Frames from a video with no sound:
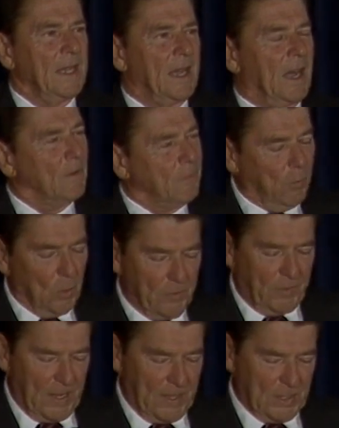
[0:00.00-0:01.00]
Our
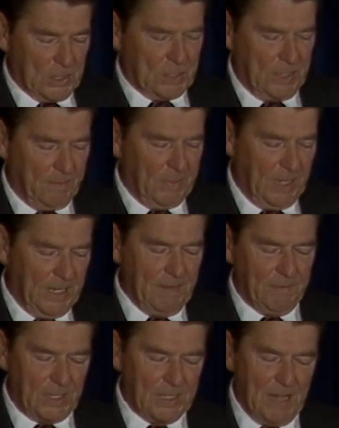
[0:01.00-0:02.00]
forefathers
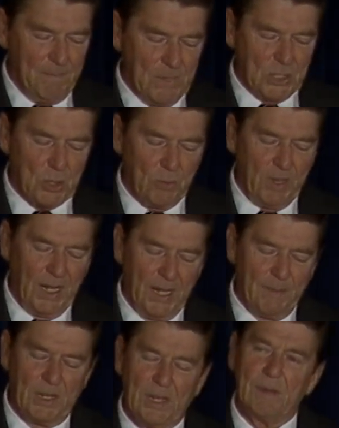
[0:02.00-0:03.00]
believed that government should be
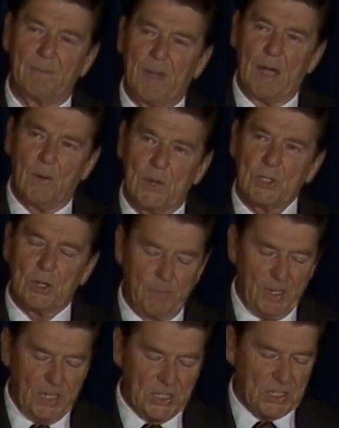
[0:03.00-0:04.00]
limited and power should
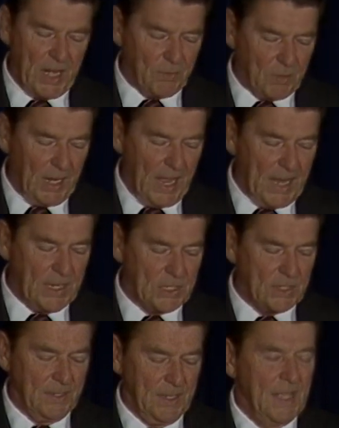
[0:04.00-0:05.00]
be
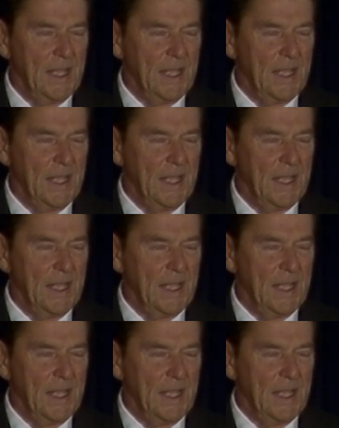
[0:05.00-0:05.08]
decentralized.